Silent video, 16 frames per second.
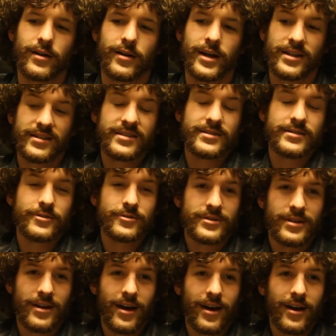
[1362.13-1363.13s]
at least there's
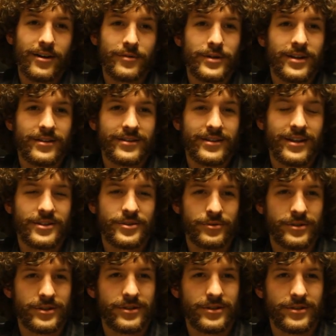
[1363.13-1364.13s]
that. I mean, I think that's
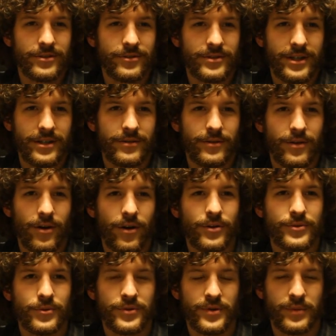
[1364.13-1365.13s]
really good. There's like all
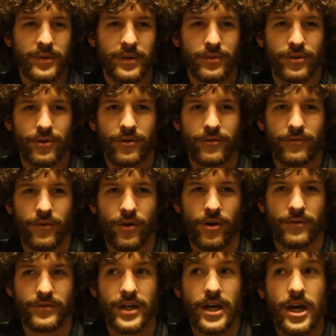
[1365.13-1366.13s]
sorts of people are
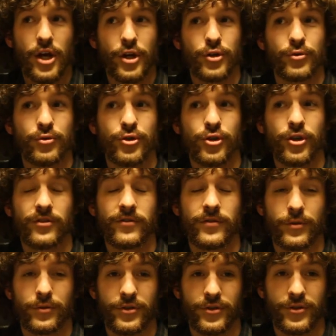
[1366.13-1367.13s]
involved. You shouldn't
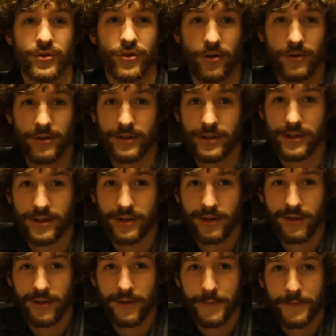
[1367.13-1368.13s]
feel discouraged.
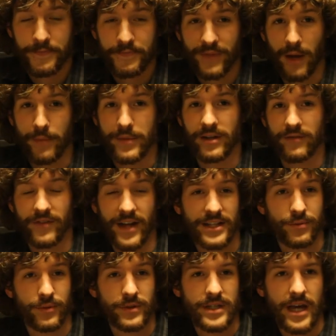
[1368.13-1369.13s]
I mean, if
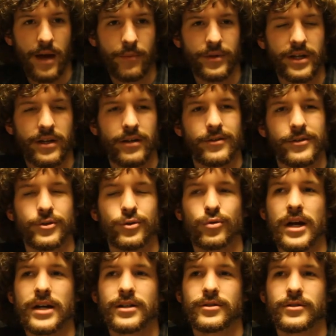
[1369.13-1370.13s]
that's what's happening, the
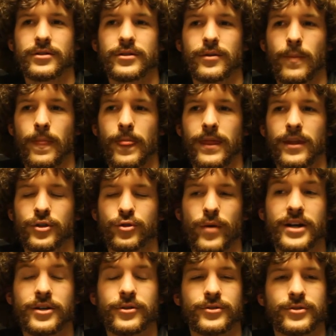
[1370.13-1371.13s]
director,
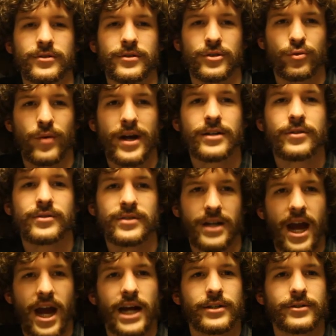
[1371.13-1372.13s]
directors are directors and
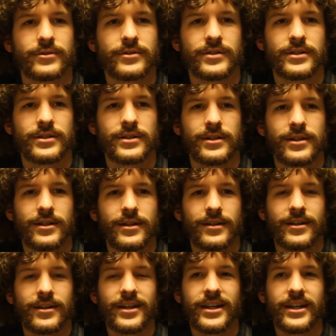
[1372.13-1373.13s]
actors
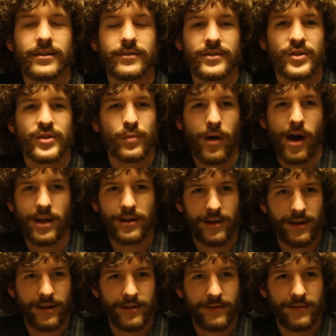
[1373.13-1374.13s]
get the
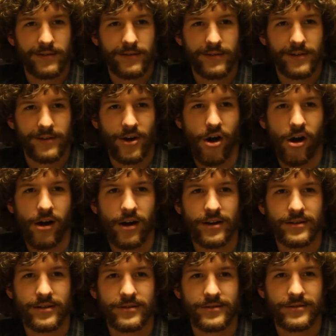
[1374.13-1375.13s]
spotlight
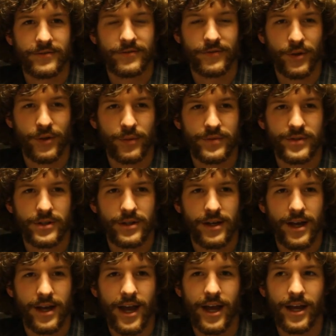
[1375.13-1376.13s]
on films,
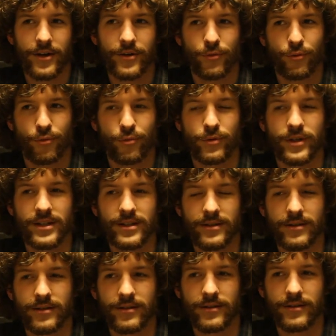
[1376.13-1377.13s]
and really
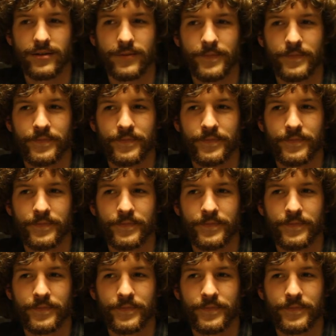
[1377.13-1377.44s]
they're